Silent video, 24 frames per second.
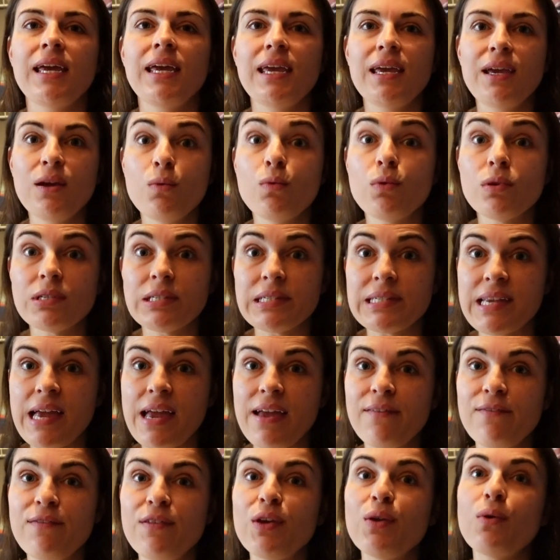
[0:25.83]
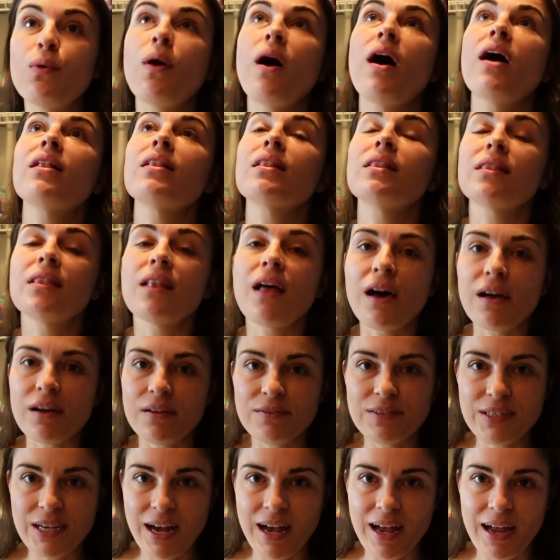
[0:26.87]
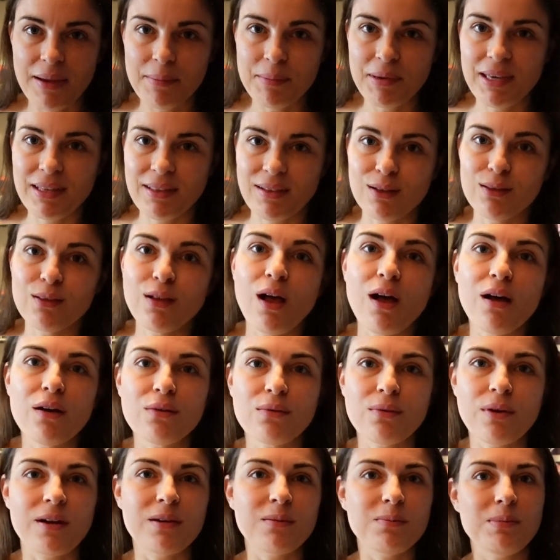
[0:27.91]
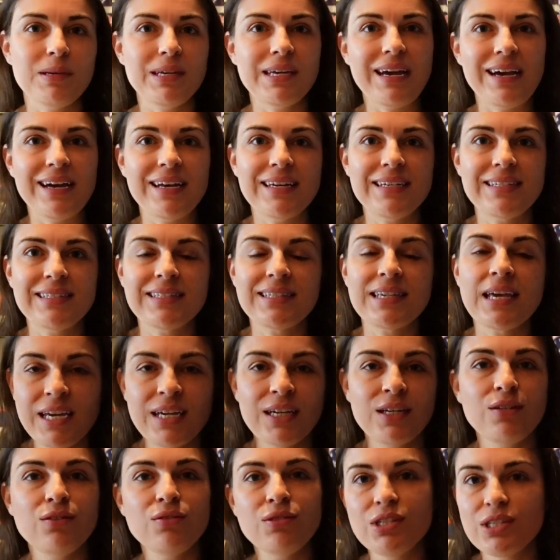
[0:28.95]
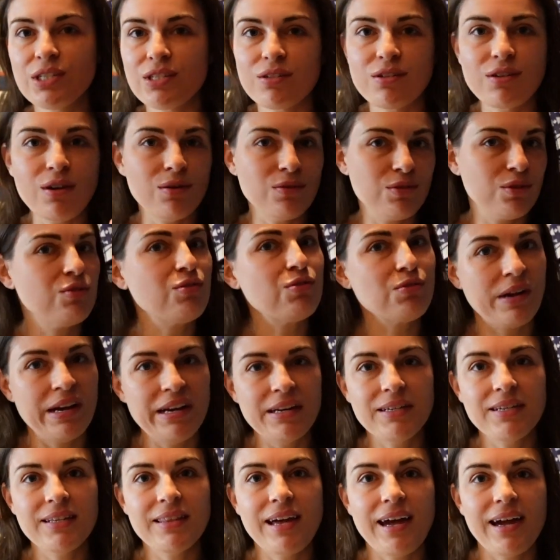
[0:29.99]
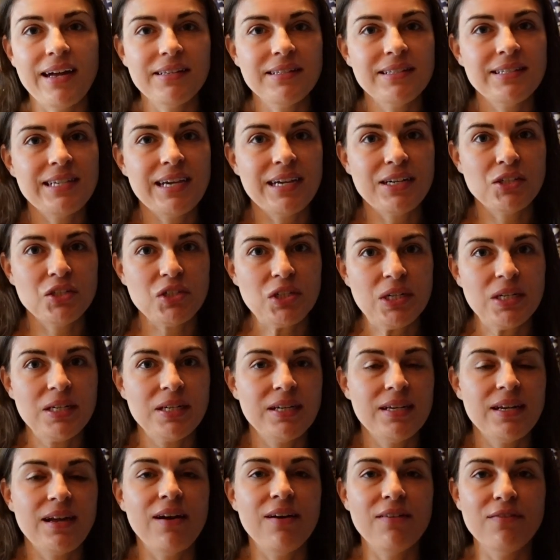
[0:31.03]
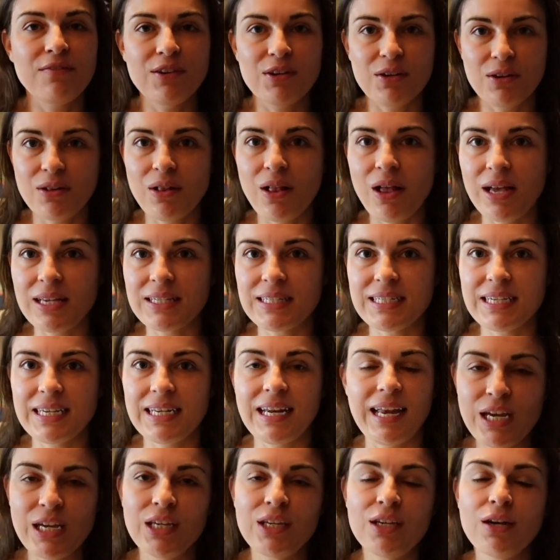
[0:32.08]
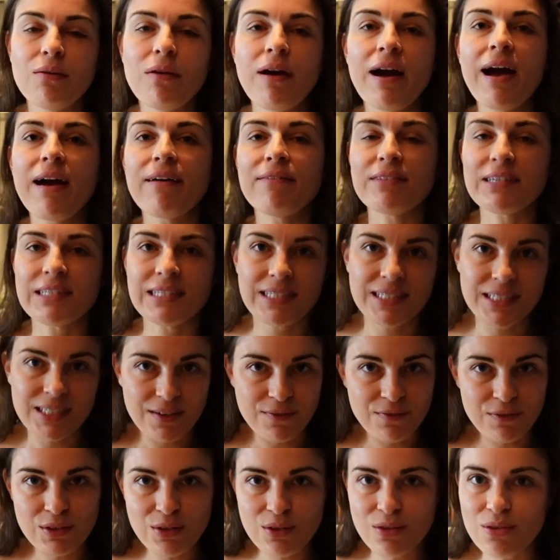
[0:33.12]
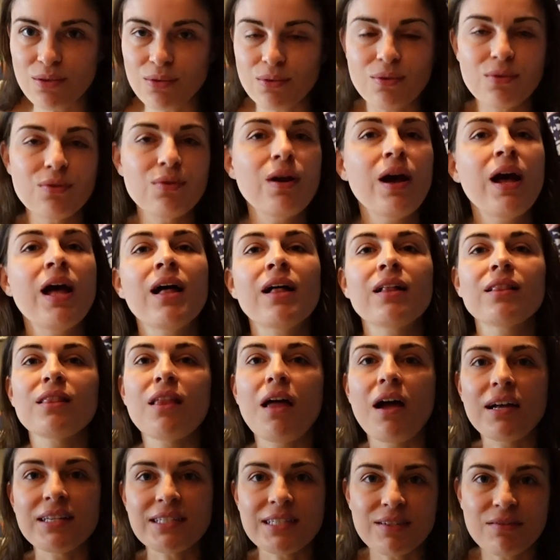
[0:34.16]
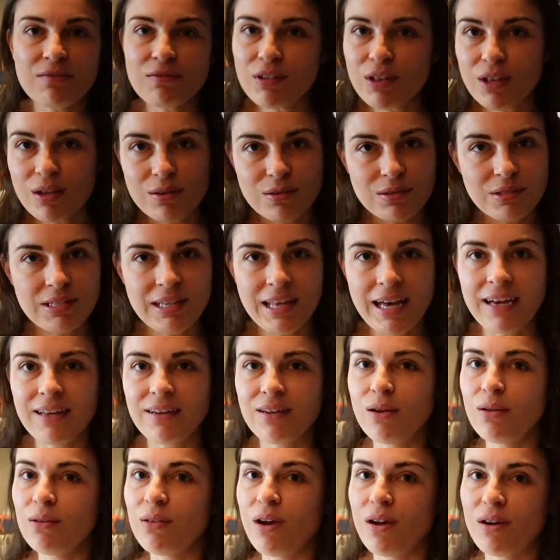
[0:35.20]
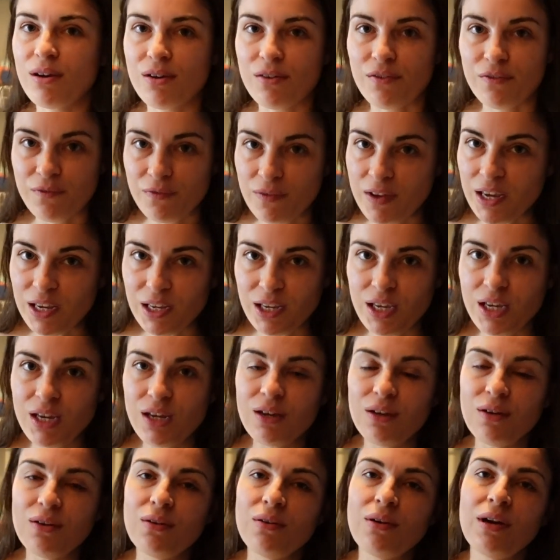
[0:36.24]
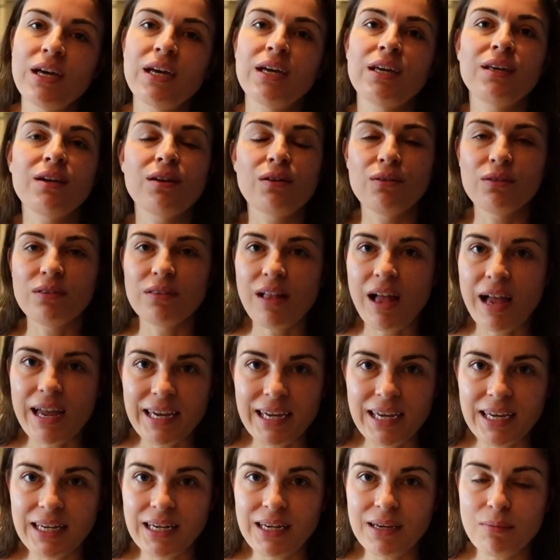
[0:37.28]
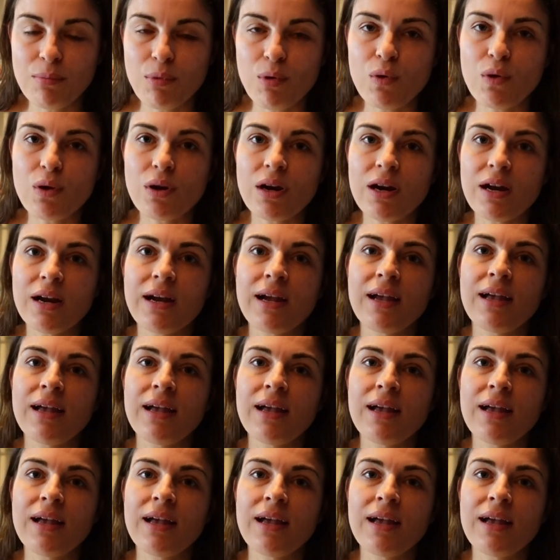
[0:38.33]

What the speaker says: It will save you a lot of time in the long run because you just go straight to that section of your closet. You don't have to sift through lots of clothes that no longer fit you, you don't like anymore.